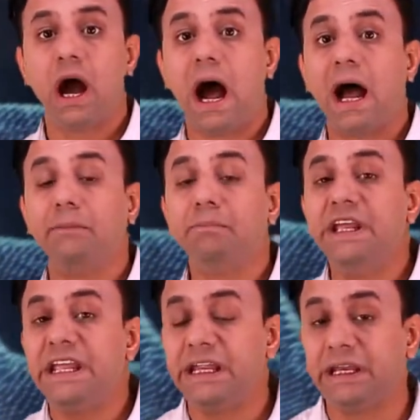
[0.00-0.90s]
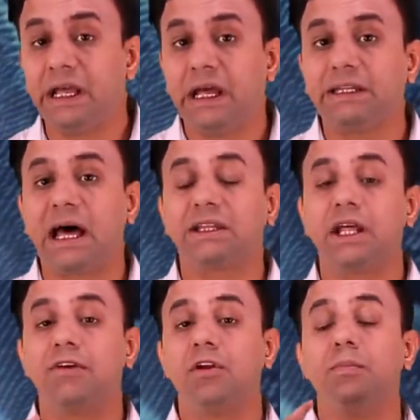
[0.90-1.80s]
I mean that
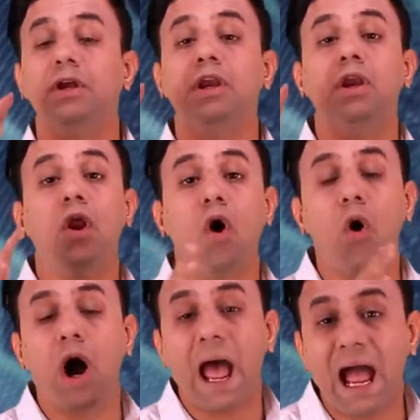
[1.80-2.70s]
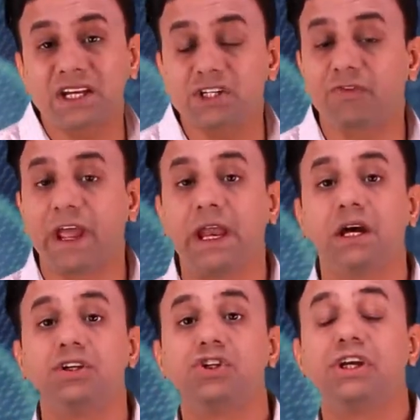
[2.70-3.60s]
there will be no active
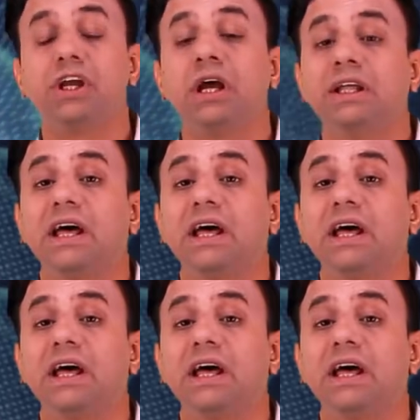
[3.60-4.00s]
energy,